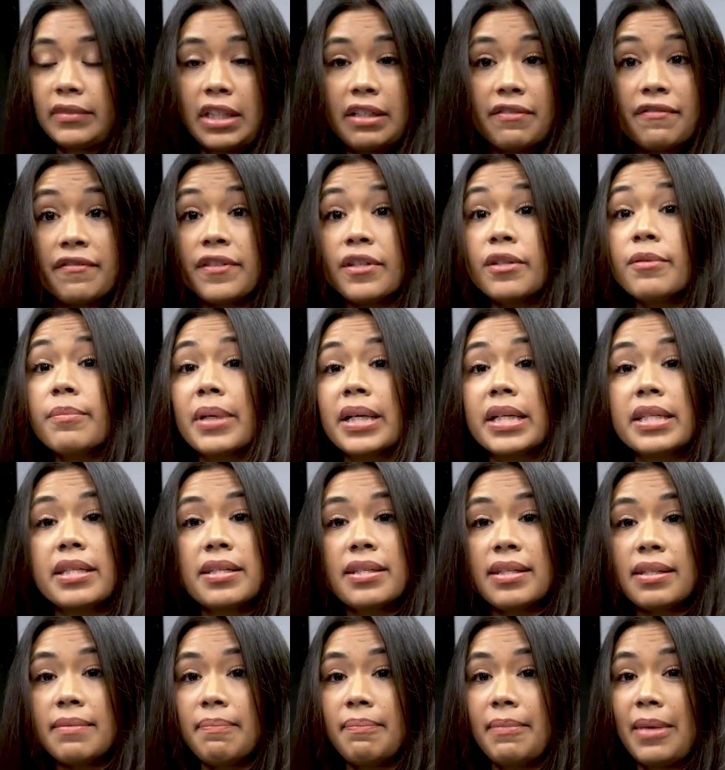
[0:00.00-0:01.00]
few
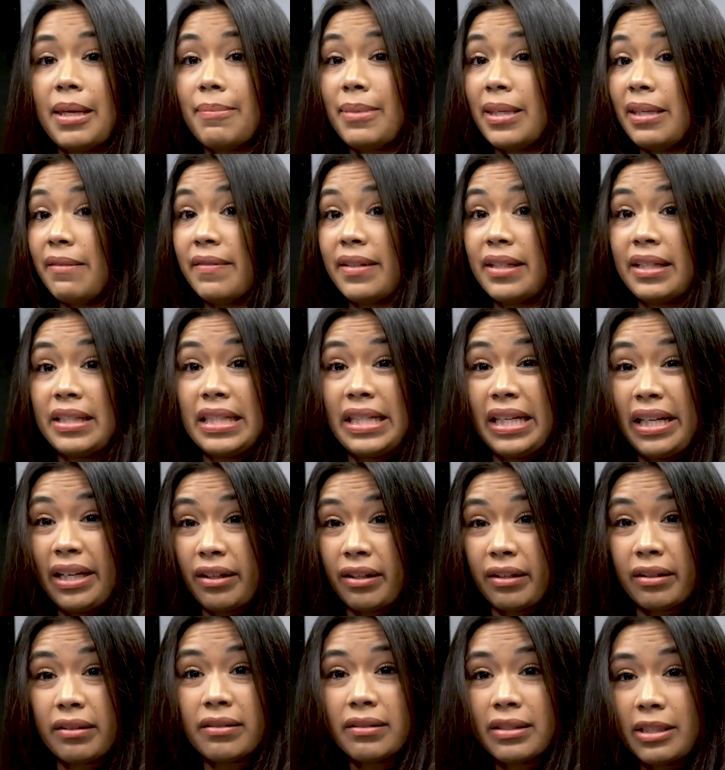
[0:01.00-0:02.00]
months, maybe even a year,